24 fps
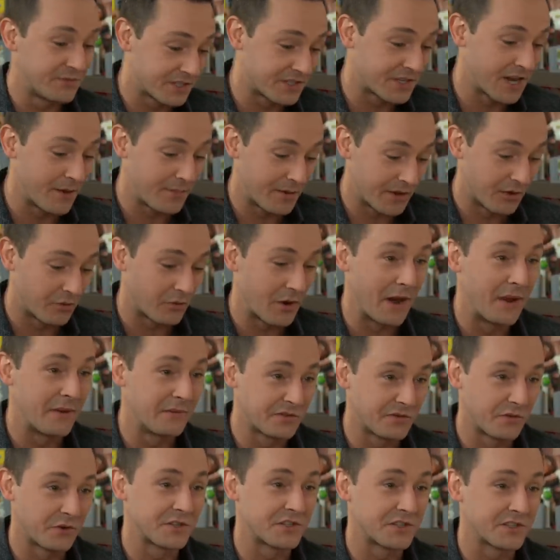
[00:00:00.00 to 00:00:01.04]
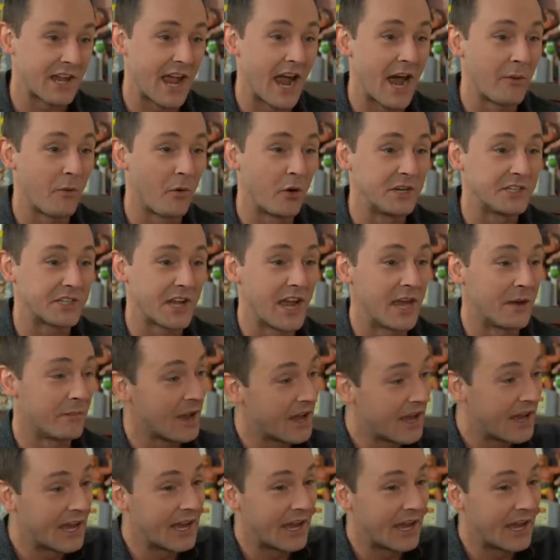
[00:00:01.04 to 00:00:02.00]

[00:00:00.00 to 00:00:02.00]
just type in Rams versus Cowboys game.